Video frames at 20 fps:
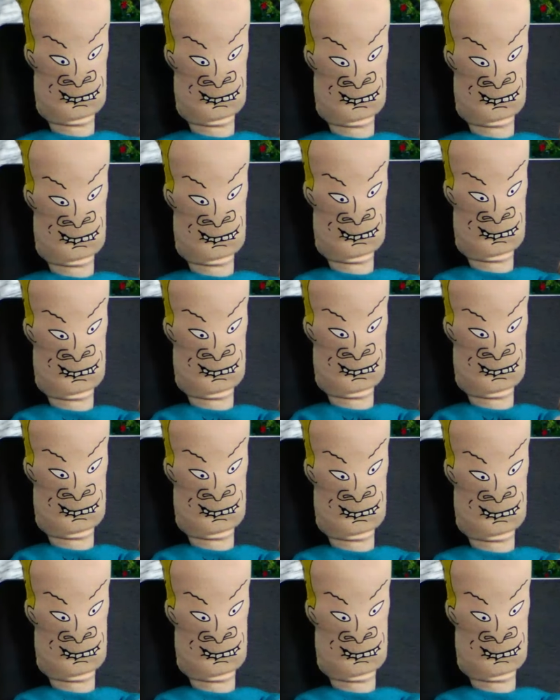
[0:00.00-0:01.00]

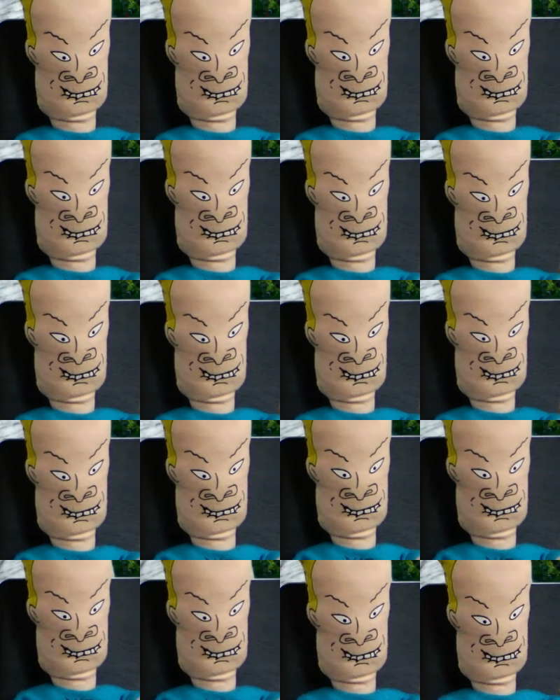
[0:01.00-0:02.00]

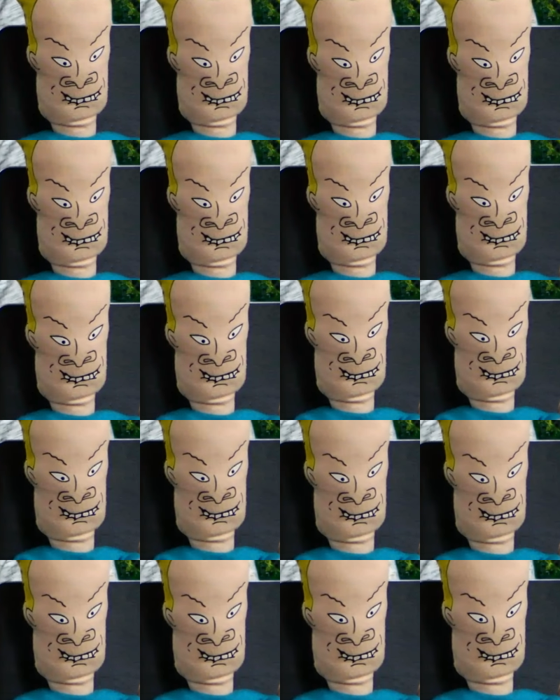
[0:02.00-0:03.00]

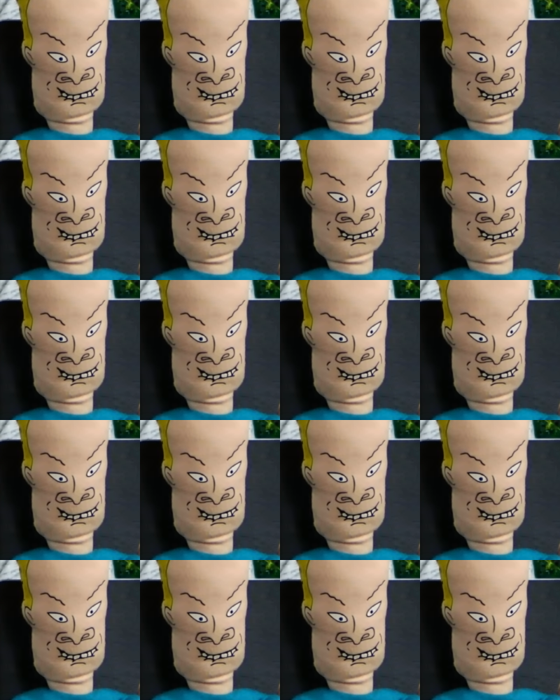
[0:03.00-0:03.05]
[no speech]